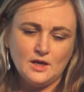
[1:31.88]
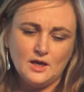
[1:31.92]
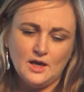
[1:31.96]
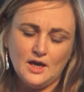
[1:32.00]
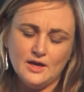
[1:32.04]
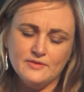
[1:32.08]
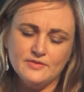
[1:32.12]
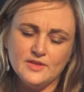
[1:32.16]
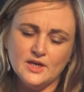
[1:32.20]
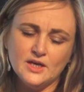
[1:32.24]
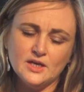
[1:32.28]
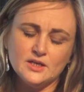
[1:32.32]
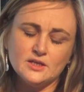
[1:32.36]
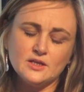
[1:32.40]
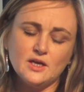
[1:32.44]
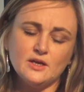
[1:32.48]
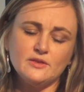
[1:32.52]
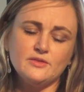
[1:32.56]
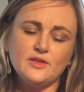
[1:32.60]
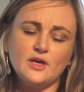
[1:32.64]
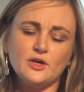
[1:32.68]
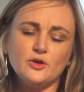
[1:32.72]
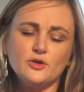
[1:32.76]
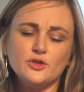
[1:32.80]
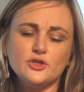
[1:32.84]
And that
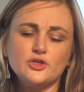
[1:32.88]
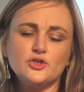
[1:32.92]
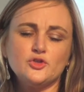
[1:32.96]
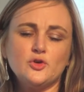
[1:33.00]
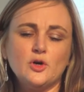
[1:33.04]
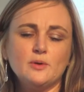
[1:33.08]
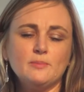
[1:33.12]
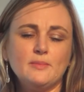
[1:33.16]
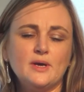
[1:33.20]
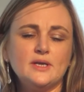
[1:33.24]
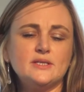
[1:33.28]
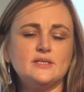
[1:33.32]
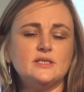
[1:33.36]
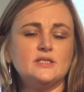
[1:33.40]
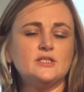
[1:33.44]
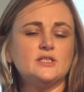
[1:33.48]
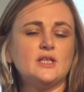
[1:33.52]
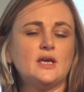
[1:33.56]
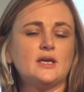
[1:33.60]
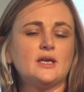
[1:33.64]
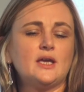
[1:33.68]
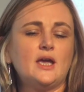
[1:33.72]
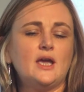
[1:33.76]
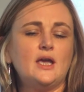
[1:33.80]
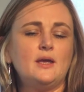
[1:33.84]
other strong message
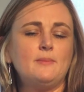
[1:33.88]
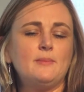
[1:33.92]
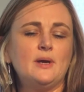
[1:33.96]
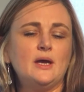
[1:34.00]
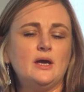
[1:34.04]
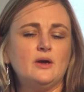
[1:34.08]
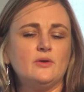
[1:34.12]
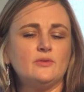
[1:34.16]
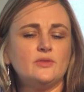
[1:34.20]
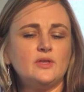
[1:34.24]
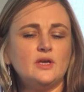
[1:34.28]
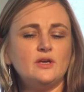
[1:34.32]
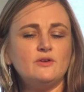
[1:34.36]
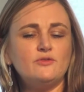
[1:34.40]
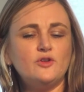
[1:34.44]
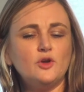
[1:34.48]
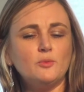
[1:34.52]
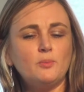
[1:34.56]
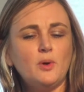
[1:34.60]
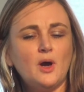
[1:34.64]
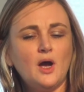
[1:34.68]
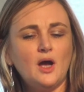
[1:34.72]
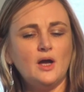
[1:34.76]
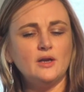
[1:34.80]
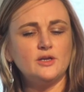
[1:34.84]
that came out, that if your
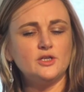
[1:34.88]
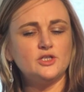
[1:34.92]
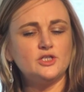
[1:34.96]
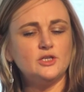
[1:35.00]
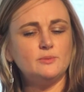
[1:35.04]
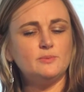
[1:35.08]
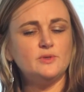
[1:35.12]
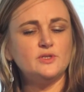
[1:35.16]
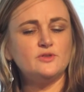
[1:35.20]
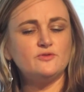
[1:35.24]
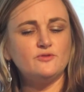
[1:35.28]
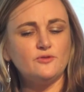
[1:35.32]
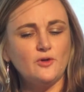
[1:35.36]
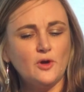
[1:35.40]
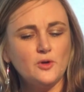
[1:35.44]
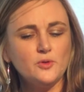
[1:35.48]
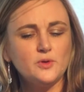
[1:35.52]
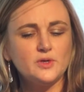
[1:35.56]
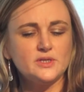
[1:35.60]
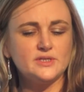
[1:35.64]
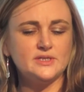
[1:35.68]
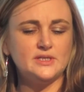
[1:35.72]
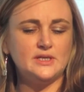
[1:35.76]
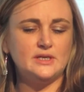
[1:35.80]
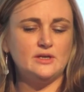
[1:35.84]
partnership is
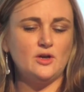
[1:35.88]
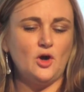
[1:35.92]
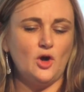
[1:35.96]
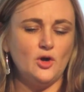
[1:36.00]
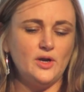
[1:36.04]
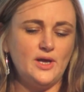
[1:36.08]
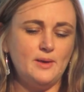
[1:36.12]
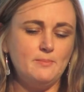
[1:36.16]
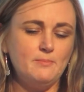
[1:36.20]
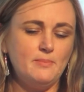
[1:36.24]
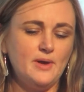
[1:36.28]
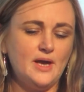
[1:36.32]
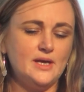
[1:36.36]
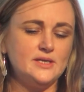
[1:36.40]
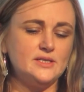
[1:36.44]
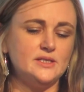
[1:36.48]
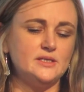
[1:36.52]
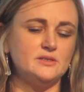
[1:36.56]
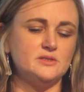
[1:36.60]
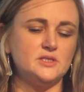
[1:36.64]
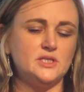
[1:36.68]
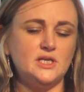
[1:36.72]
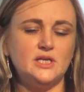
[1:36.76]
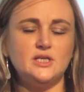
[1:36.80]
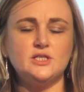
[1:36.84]
focusing on
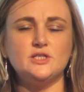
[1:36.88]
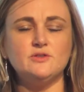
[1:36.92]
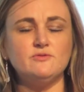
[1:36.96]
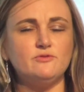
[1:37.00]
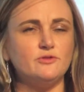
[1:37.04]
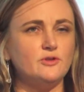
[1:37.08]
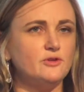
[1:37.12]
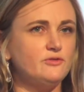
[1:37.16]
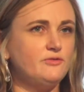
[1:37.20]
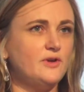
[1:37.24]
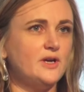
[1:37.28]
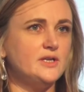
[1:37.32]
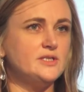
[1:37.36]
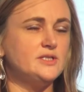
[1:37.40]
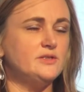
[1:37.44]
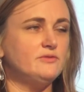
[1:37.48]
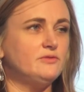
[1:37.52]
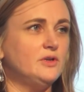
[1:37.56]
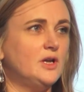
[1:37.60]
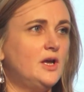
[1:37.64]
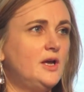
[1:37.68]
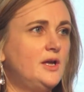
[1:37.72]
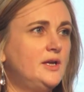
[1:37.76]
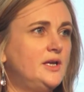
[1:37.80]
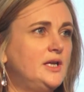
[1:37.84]
embedding, teaching for effective
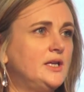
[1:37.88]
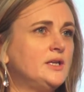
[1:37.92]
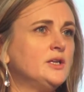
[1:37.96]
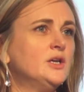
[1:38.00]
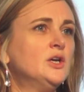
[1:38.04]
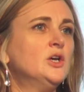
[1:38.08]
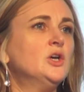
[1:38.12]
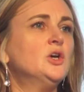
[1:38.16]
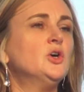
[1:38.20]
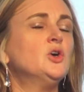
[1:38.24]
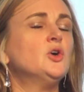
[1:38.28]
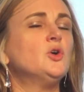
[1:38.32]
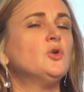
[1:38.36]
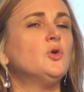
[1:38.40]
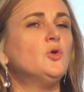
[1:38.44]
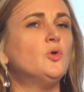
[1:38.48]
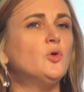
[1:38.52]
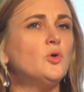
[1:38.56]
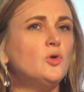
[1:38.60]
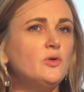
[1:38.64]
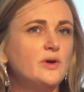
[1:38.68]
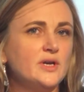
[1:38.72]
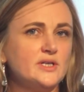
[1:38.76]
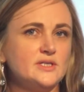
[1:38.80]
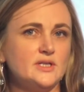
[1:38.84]
learning,
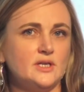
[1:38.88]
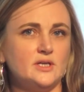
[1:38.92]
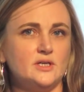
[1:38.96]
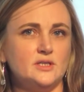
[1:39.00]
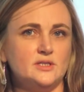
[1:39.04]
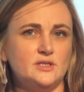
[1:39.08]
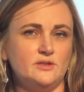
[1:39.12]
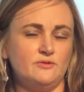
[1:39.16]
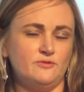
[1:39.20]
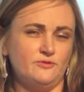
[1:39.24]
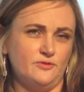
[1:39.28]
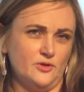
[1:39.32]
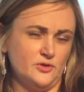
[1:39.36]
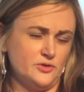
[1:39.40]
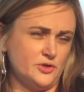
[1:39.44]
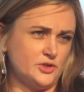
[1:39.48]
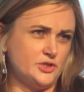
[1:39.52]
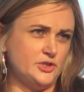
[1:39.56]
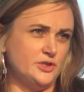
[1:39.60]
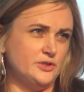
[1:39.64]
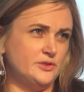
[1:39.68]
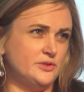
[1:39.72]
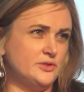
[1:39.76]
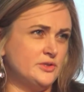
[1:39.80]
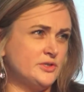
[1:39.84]
or executive
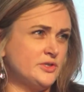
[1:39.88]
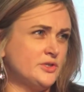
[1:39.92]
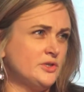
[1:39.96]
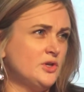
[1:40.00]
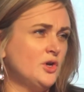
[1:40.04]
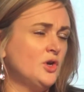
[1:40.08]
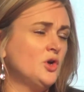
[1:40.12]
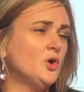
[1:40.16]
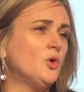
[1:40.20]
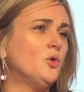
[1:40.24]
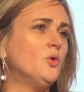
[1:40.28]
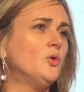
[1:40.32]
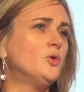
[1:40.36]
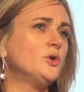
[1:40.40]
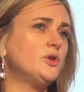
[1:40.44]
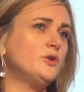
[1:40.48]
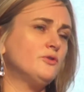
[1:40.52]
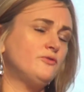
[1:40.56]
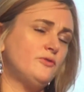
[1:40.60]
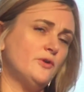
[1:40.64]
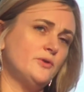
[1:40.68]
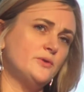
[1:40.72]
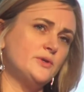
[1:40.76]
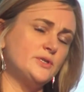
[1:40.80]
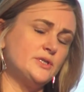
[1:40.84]
functions, or you're
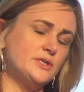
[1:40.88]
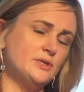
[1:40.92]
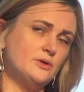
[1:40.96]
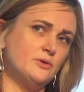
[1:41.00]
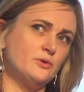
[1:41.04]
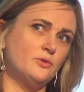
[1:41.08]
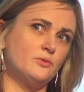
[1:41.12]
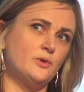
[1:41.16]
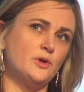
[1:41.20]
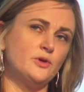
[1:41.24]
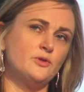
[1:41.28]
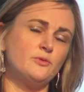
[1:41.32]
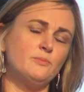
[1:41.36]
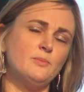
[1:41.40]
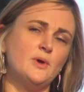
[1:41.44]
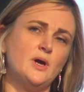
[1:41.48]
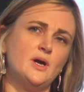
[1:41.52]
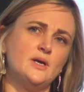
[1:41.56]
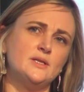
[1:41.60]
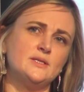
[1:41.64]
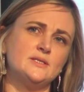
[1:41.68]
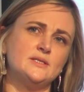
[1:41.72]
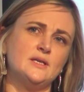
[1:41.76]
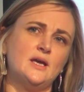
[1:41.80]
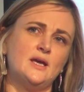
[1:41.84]
focusing on growth
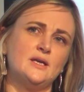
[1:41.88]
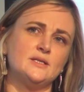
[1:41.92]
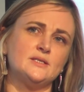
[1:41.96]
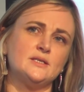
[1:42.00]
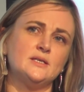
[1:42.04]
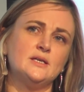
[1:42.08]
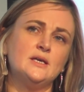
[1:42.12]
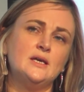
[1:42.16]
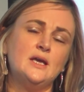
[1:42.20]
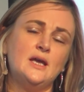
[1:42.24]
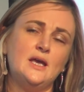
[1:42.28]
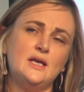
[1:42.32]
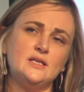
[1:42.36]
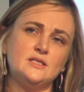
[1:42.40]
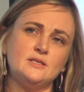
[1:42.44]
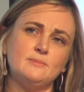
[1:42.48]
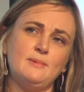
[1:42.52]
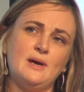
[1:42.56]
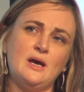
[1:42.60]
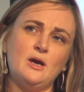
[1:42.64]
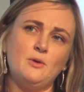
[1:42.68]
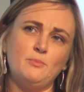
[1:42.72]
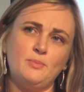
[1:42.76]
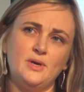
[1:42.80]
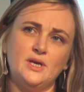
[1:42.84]
mindset, it's
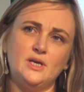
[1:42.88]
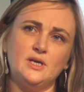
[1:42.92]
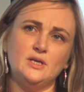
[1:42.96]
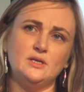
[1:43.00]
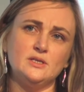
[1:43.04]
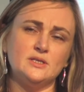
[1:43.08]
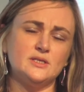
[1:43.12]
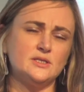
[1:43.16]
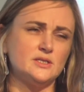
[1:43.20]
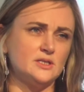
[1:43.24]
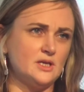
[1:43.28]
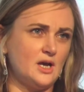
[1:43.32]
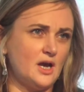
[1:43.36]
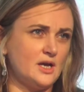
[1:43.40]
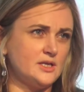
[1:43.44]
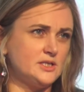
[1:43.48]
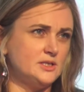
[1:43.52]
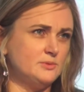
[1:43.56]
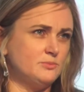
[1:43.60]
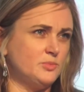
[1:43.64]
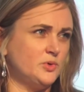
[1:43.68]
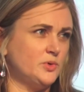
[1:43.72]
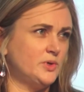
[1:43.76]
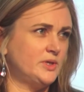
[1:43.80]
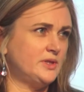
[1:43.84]
about picking a
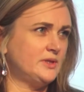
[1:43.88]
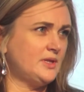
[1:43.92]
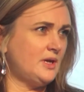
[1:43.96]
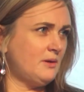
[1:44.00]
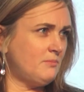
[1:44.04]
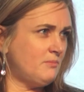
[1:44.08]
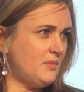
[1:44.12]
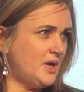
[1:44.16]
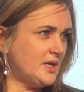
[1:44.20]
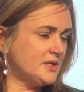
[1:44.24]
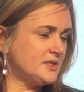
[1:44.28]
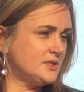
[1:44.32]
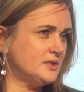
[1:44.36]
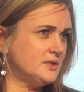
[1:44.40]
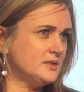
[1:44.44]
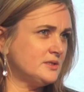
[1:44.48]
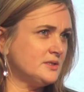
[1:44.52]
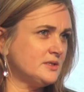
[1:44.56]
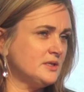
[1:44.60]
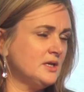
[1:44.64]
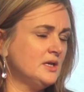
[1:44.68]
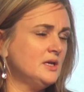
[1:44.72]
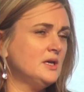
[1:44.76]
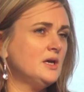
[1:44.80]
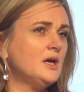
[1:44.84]
starting point that matters.